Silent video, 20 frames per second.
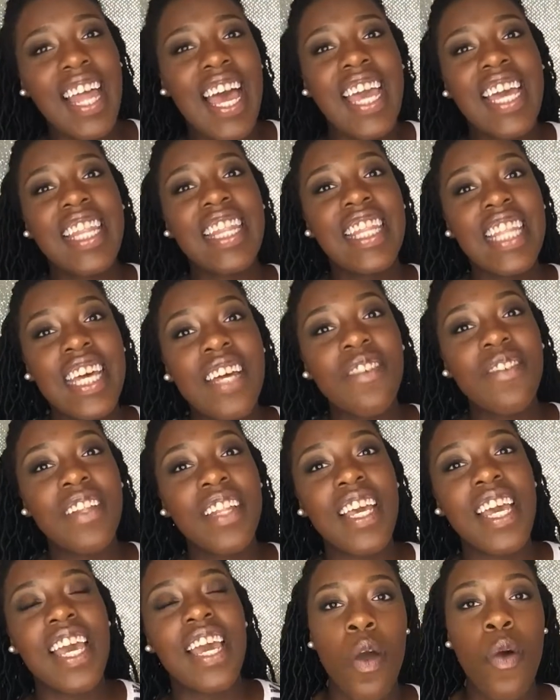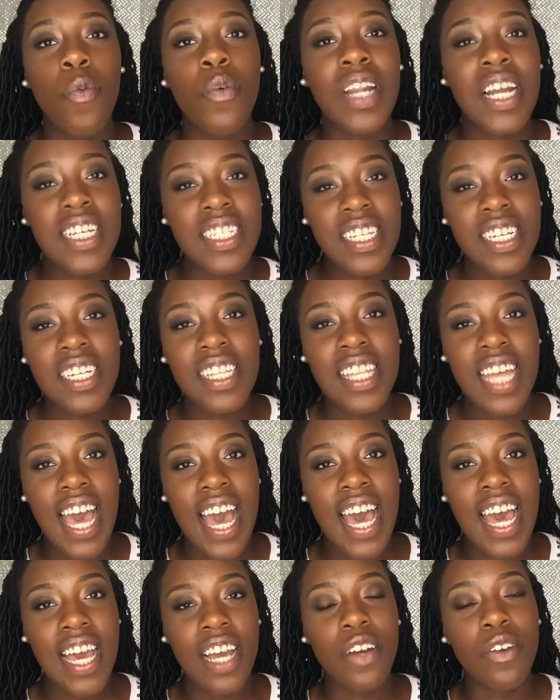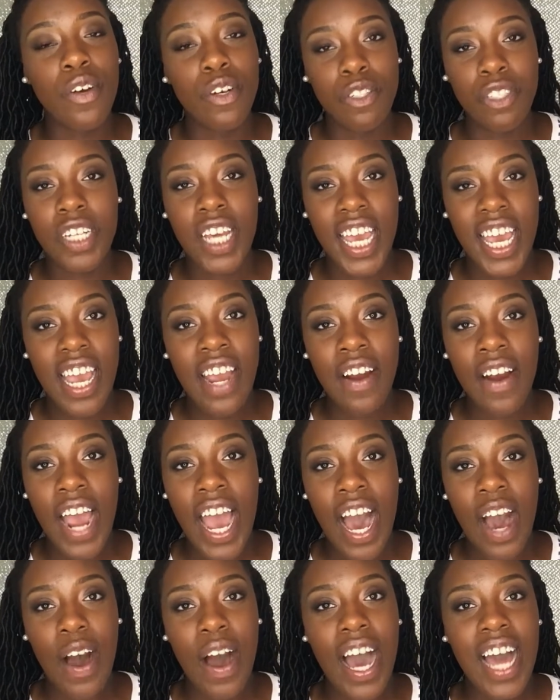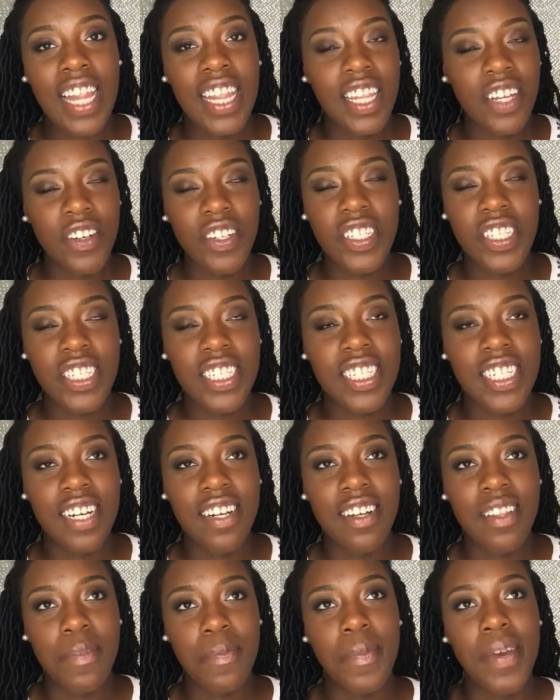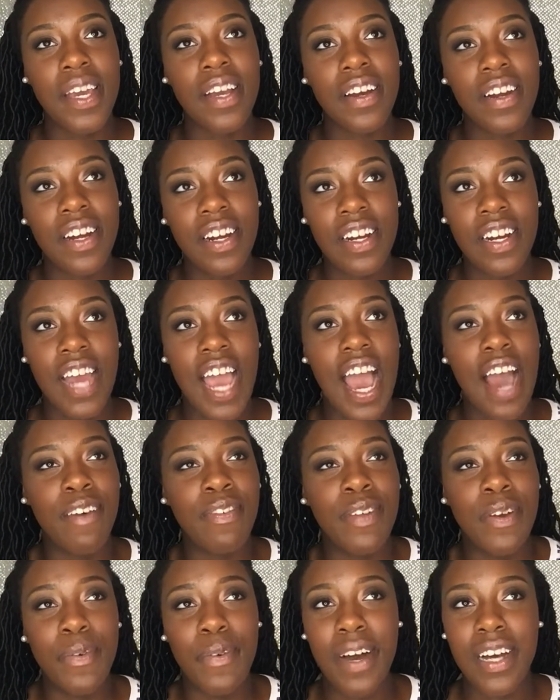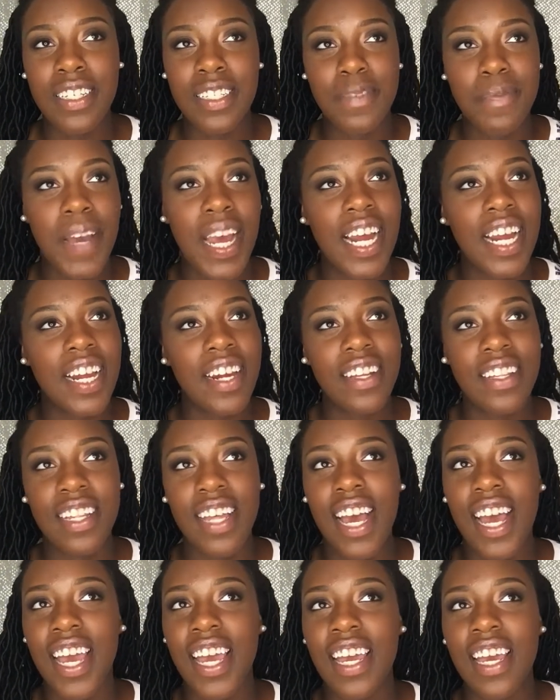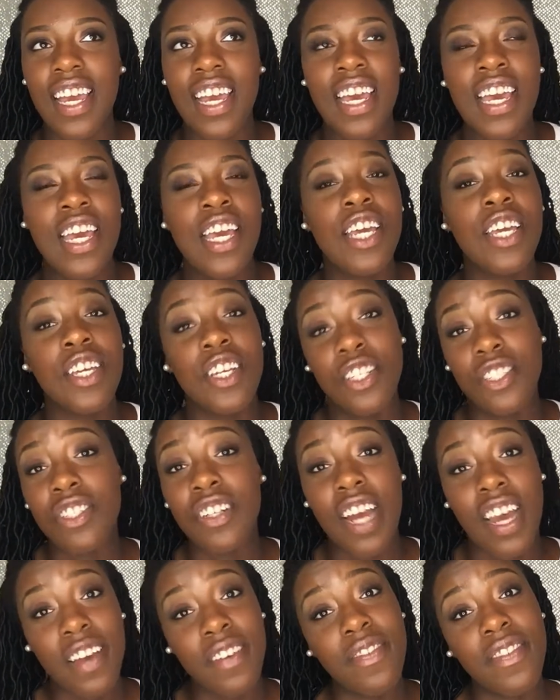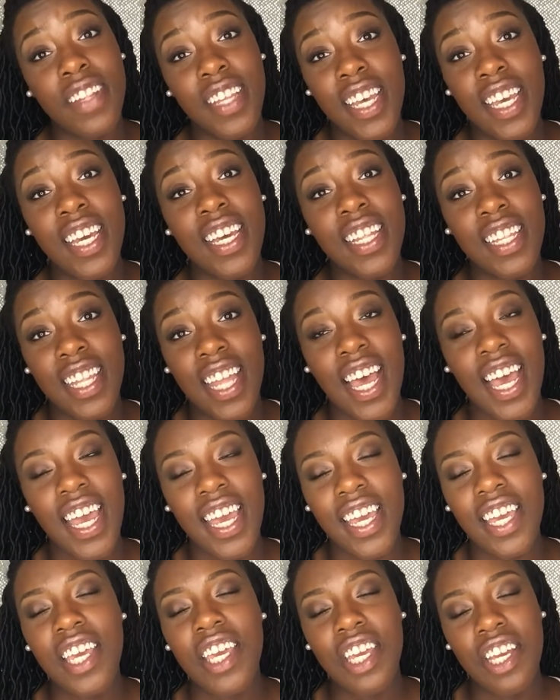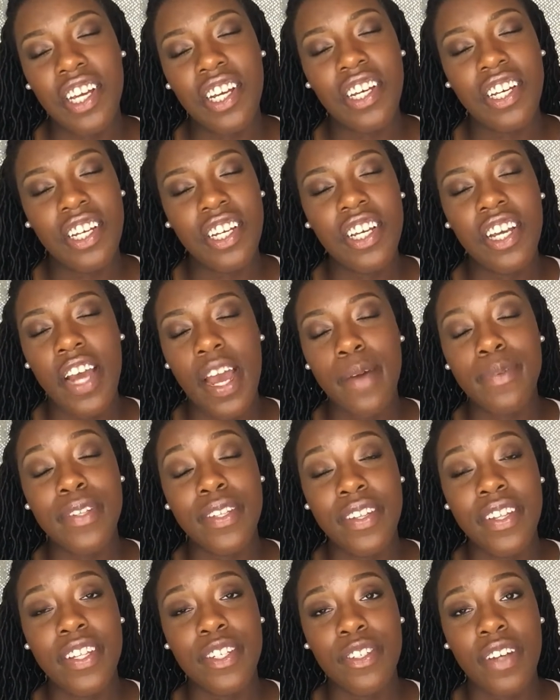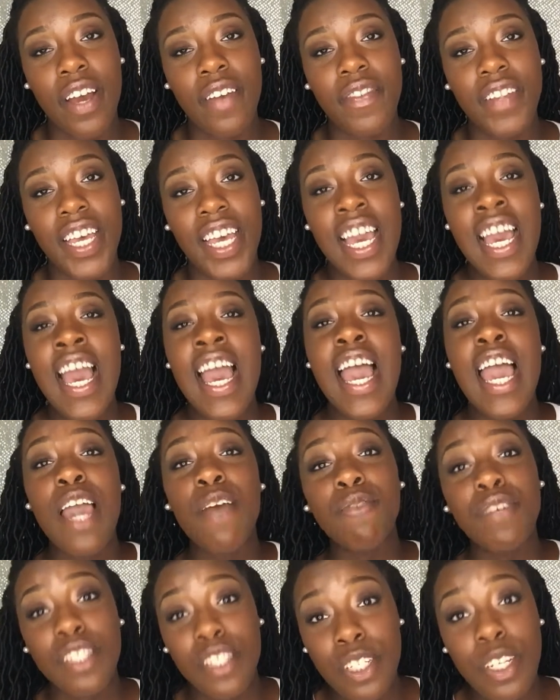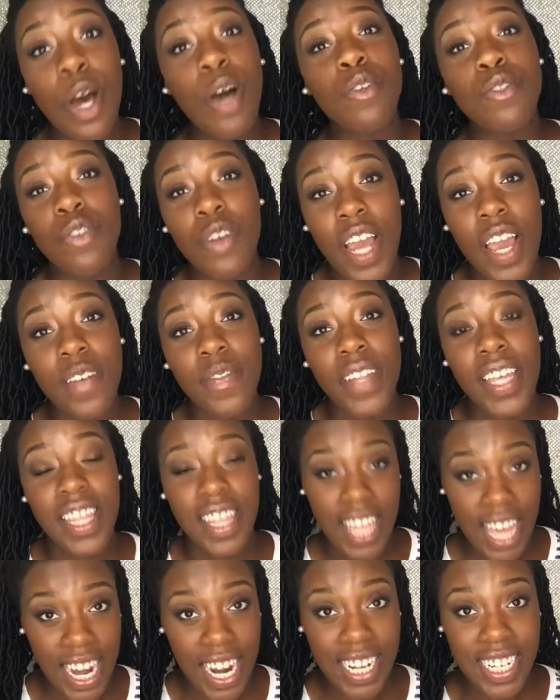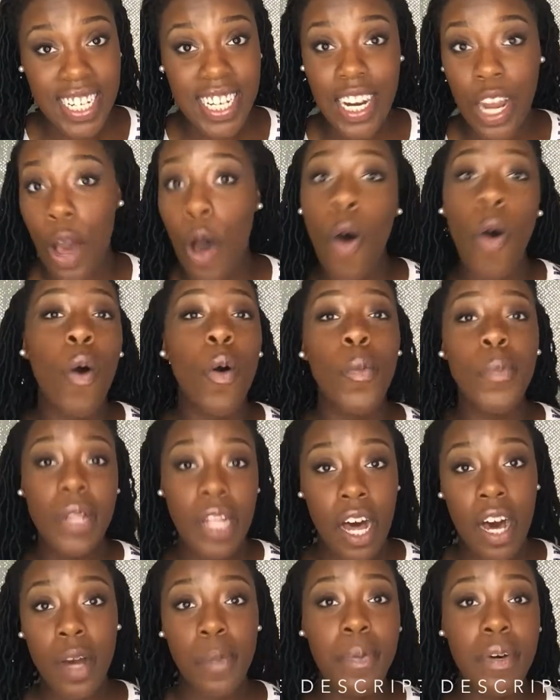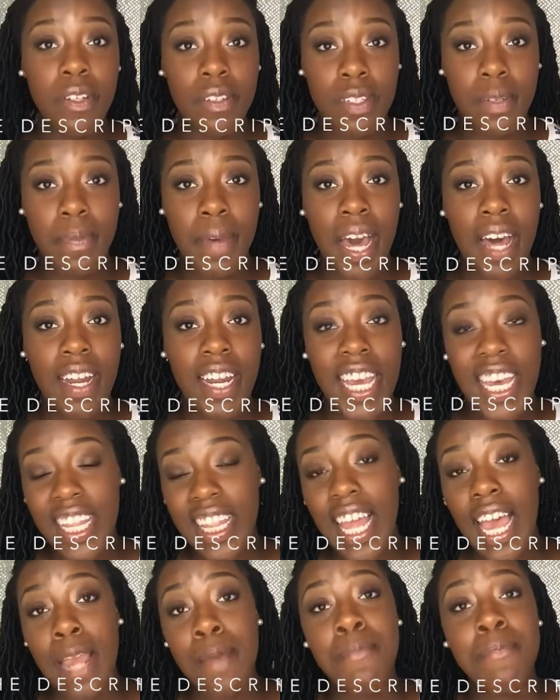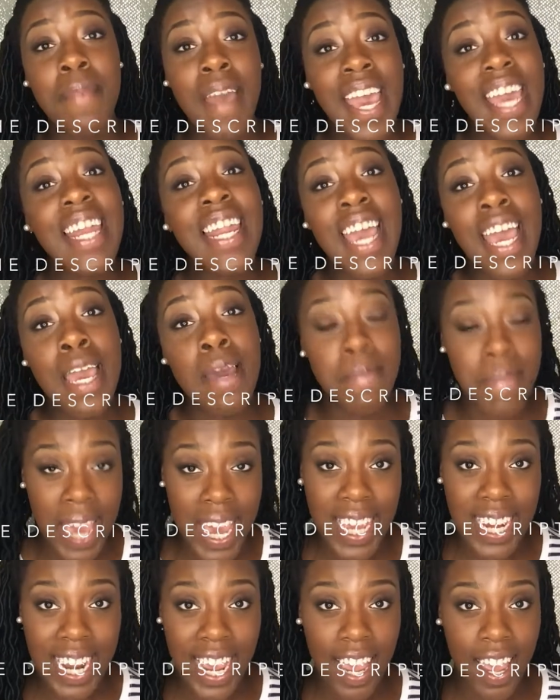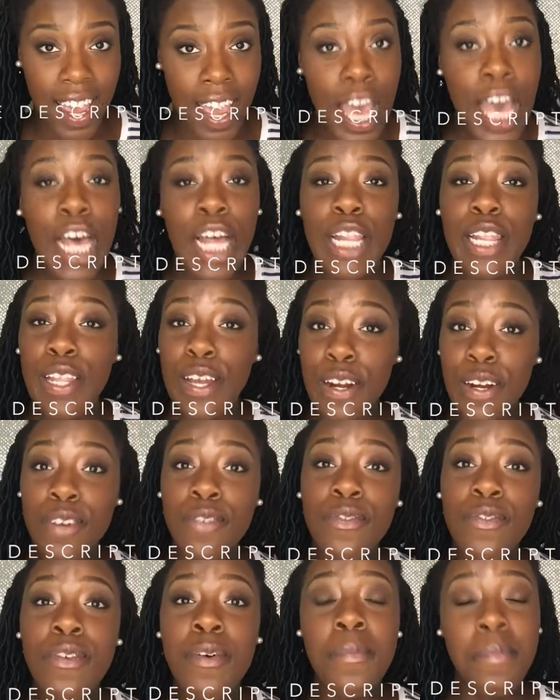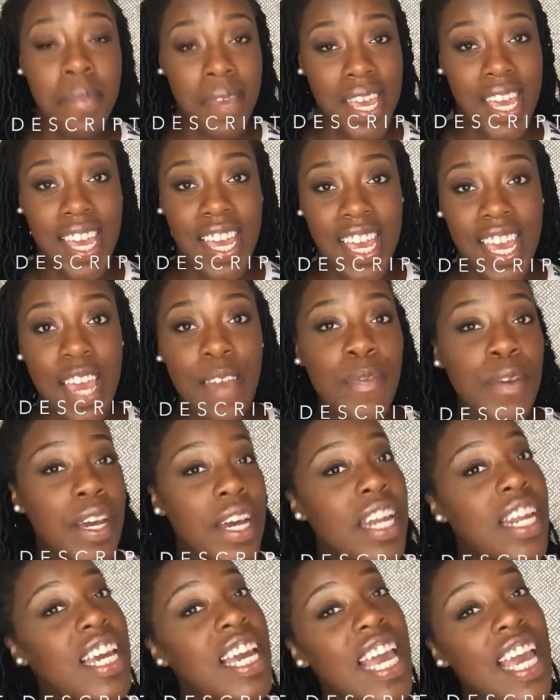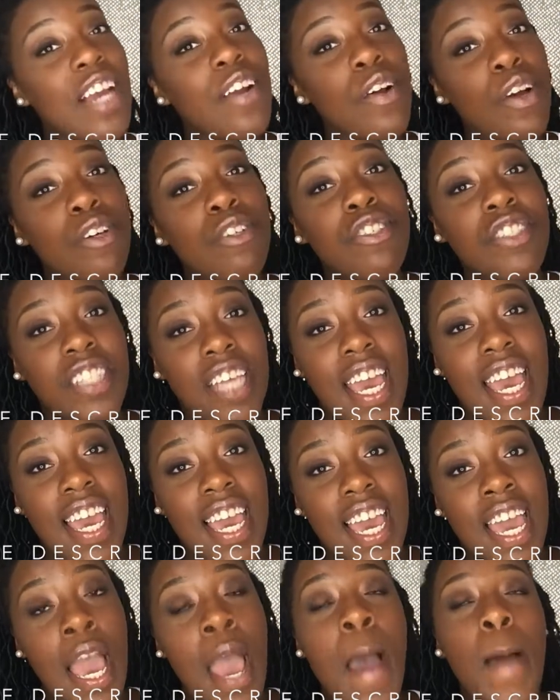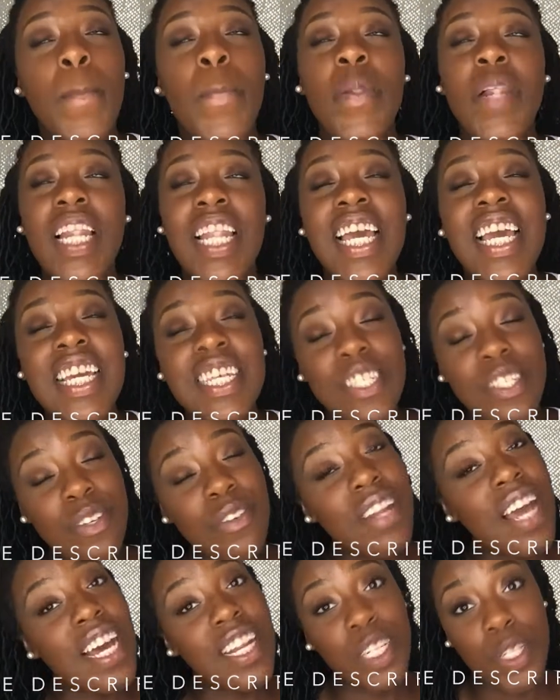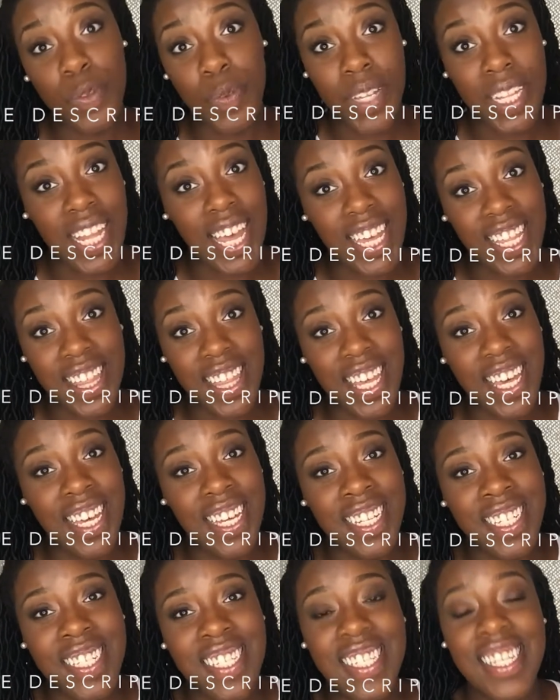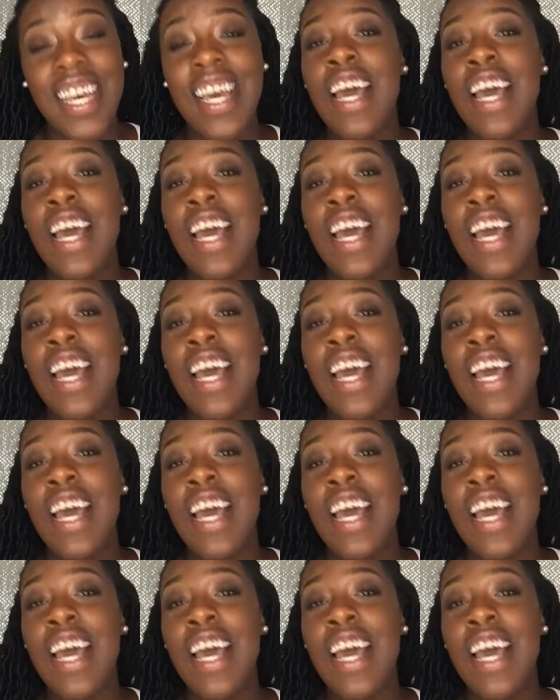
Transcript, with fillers: Like, literally. When I took that crochet hair out, I literally just stared in the mirror after washing my hair like, you're trifling. Like, you're you're absolutely trifling. It was so trifling that I did a whole blog post about it. Like, Mayday, Mayday, learn from me. If you're gonna get crochet, please do not do it like this.